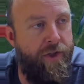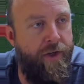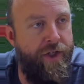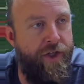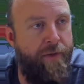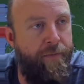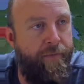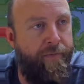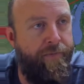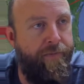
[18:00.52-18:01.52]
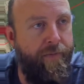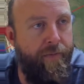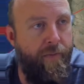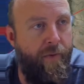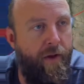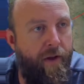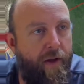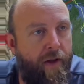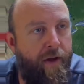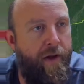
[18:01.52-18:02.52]
region.
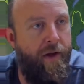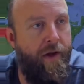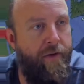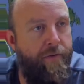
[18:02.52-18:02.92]
And